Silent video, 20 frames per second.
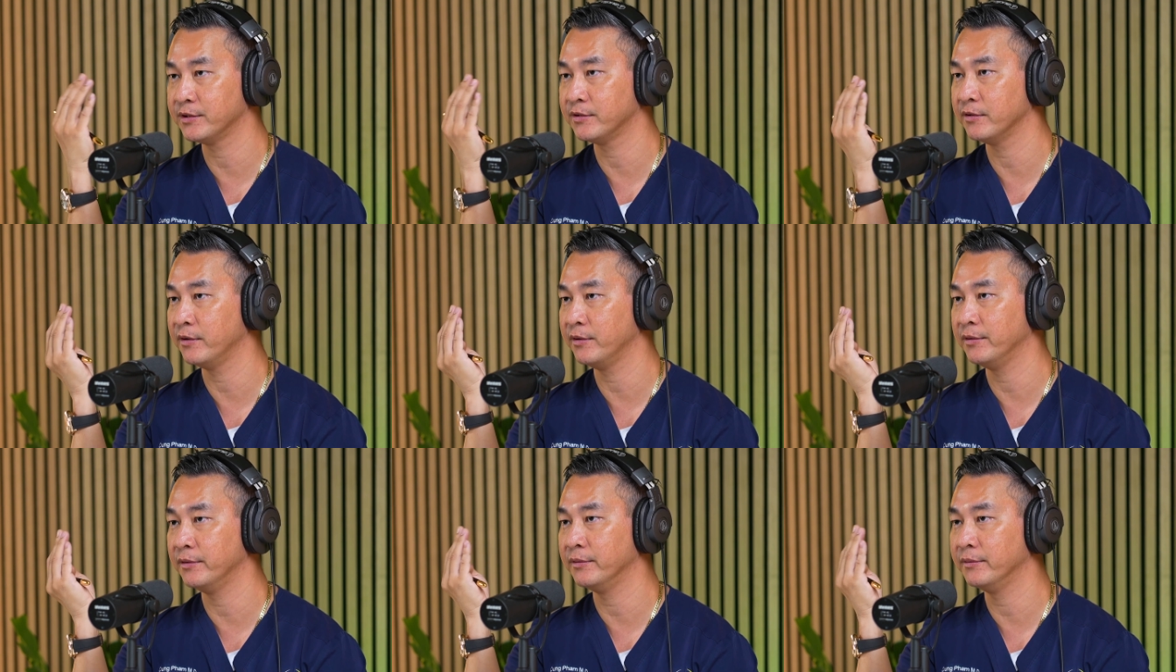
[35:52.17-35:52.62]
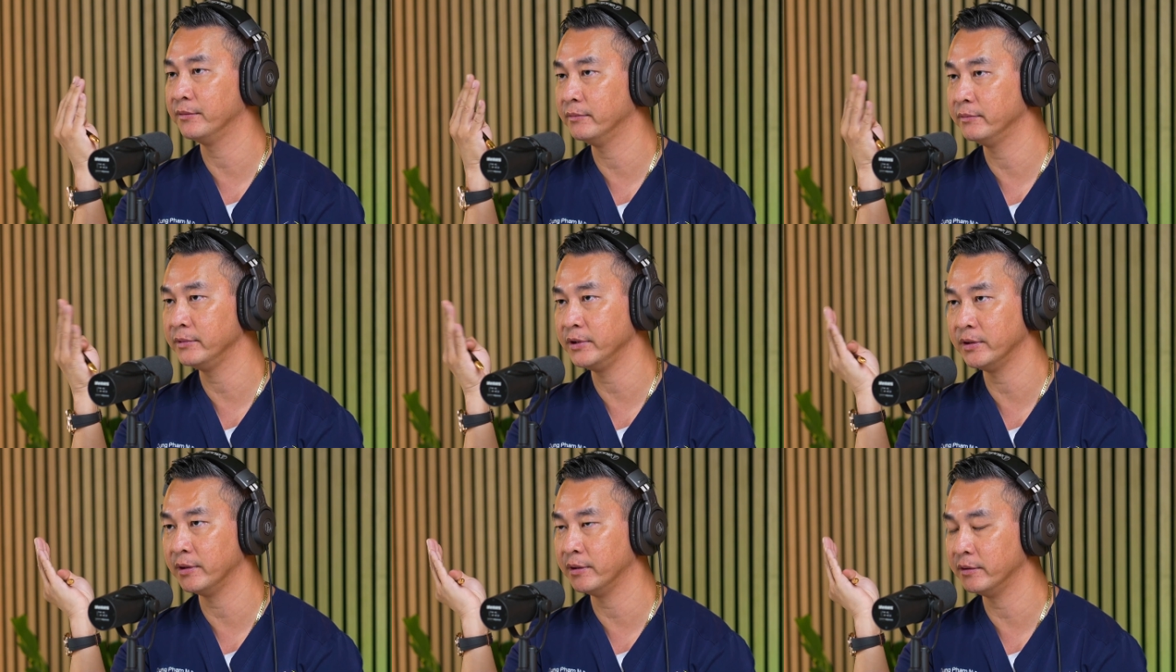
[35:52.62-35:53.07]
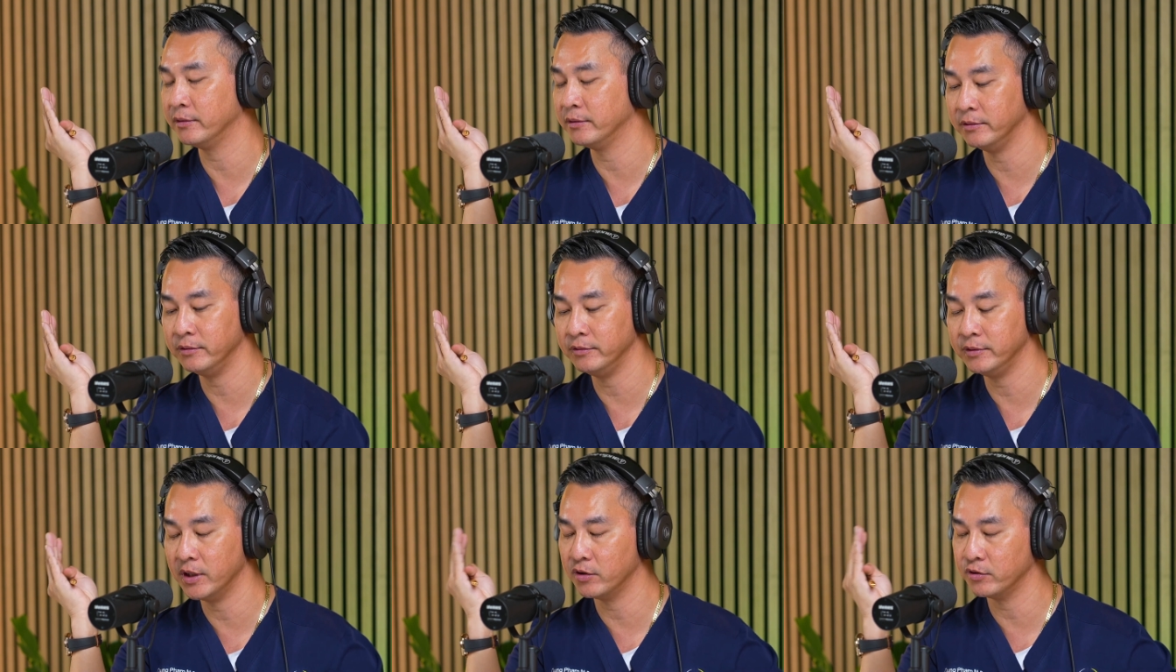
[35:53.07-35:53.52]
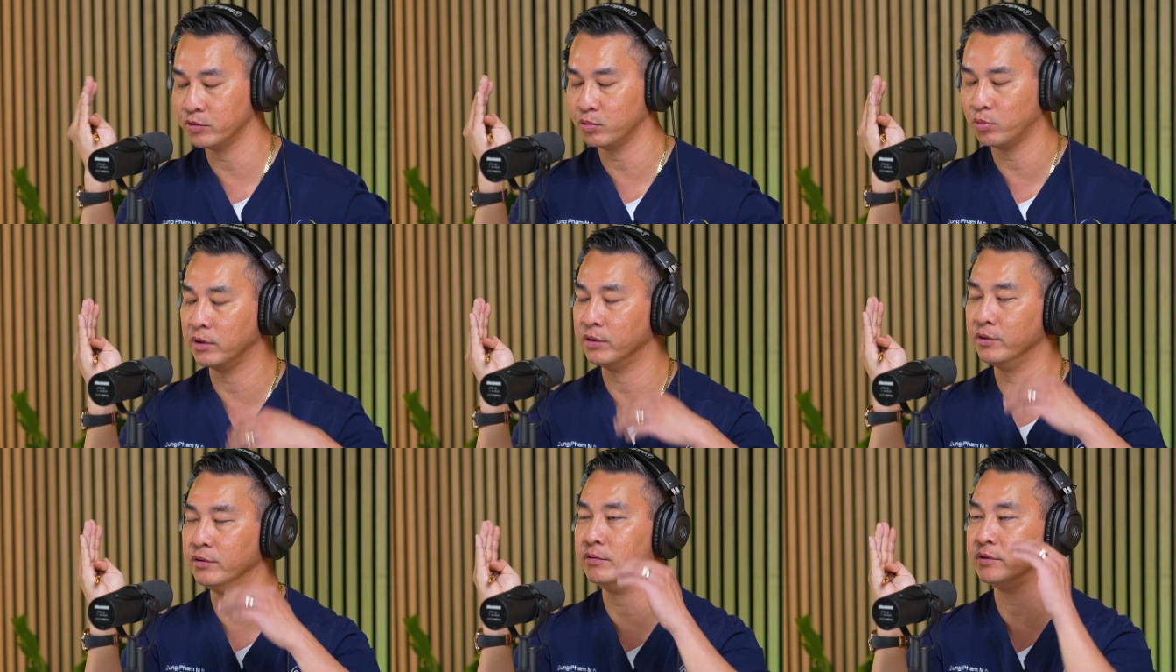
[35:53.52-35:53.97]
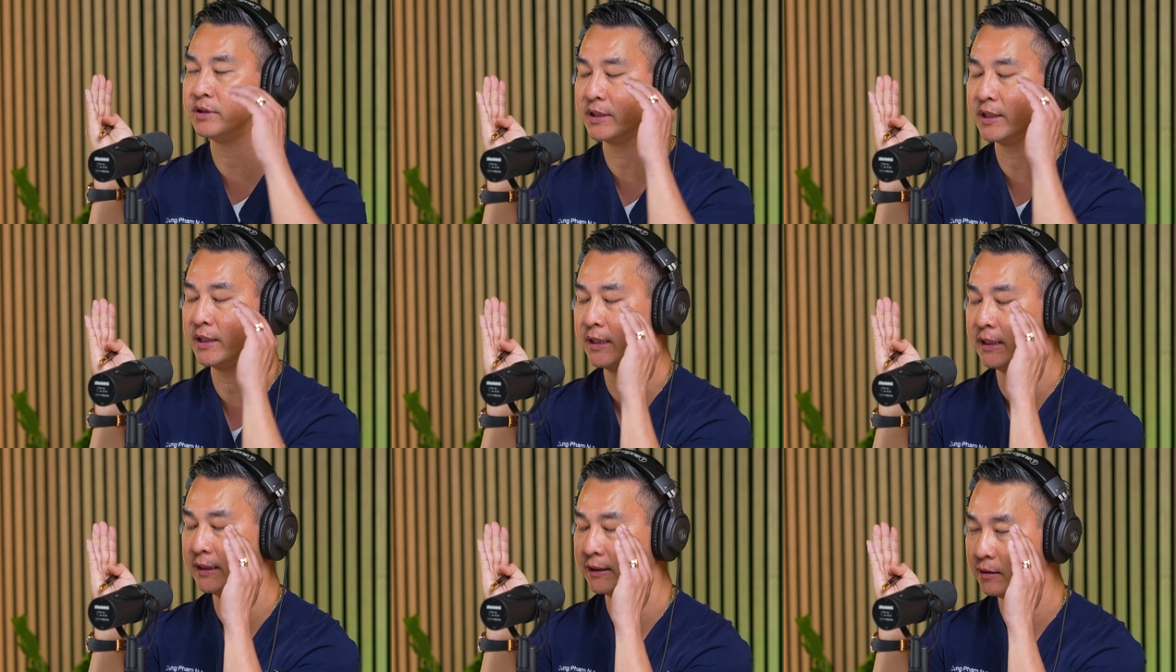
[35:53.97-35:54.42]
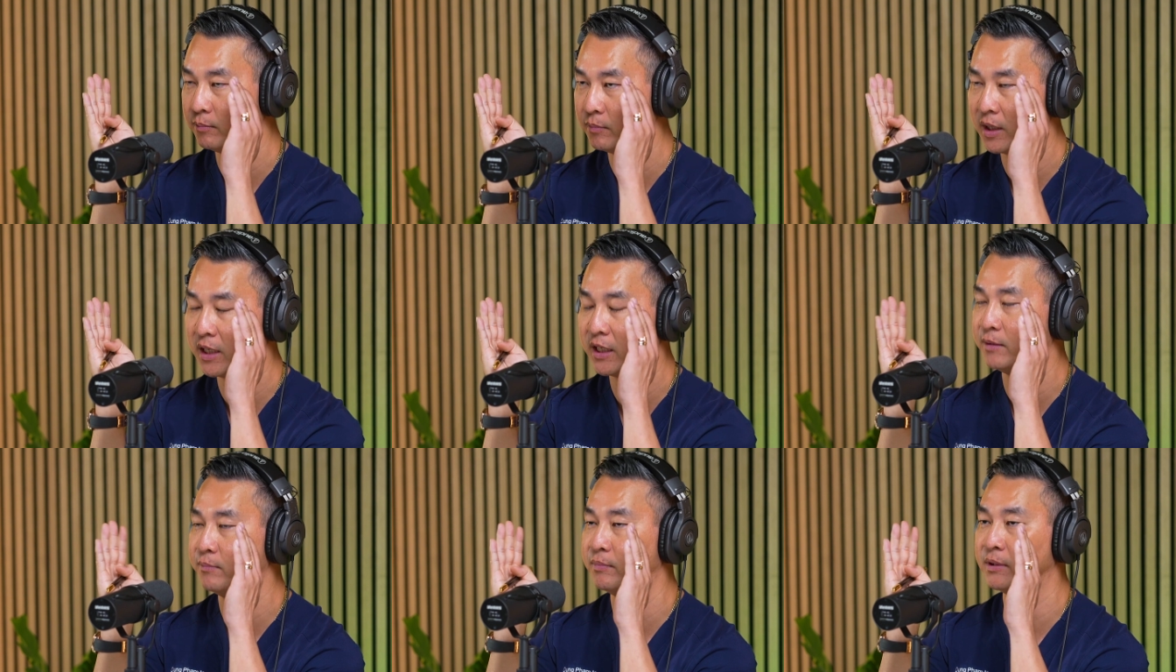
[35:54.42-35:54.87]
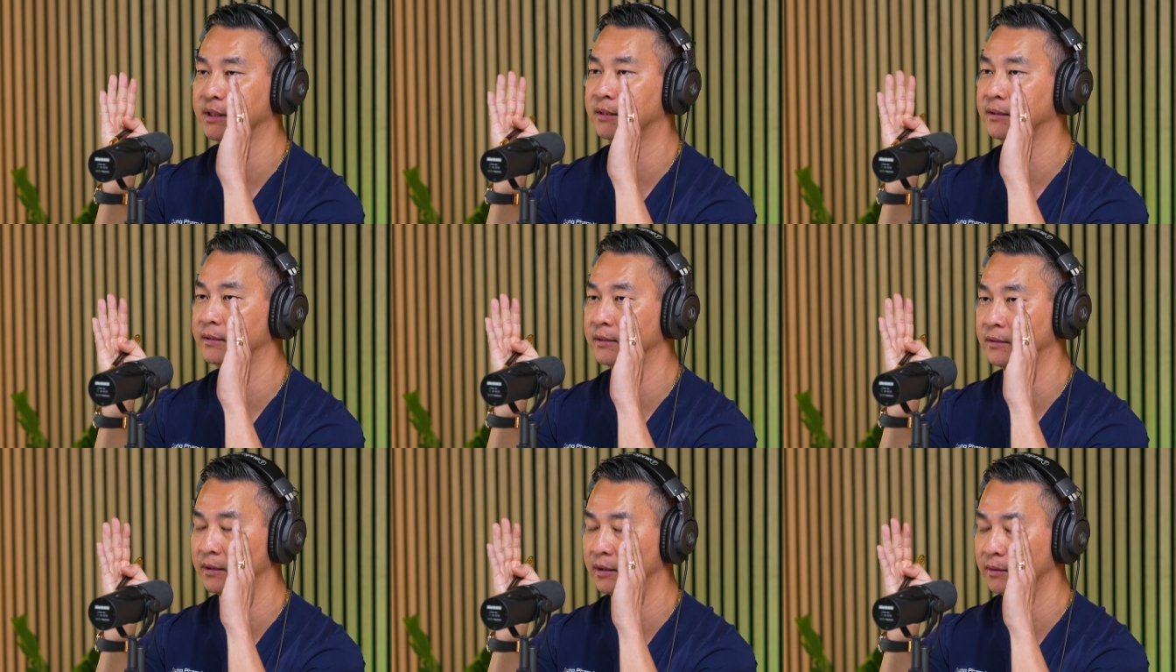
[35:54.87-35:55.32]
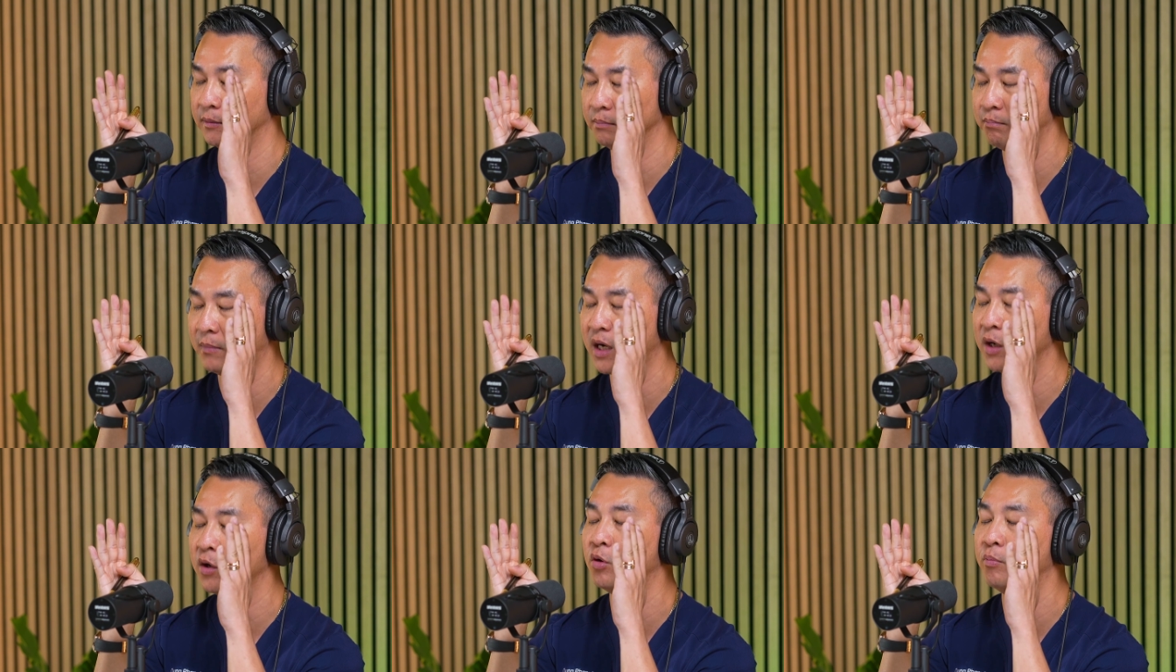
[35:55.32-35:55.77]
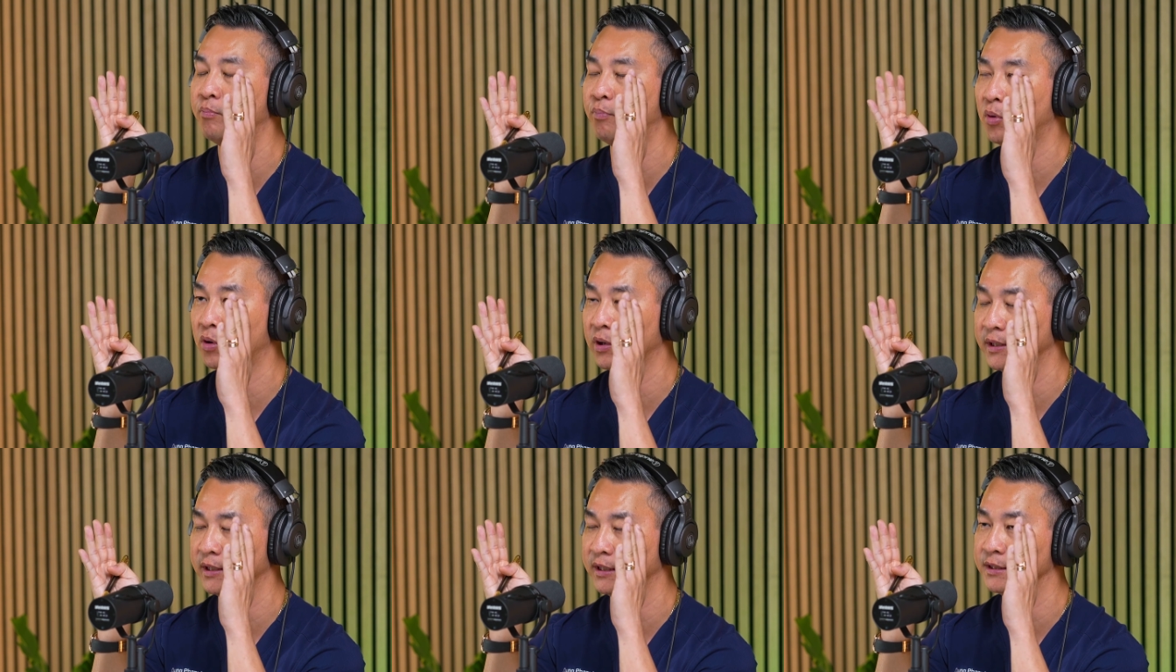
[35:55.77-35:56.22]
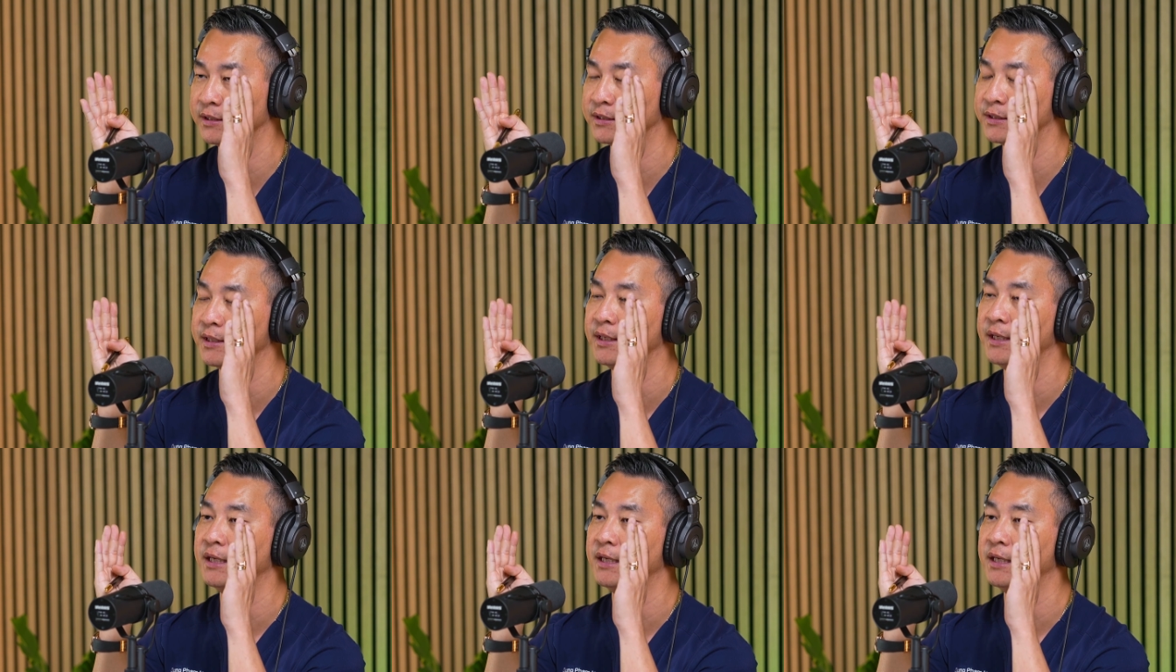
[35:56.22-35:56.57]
So, you know, who knows who's going to get the money. But my whole point is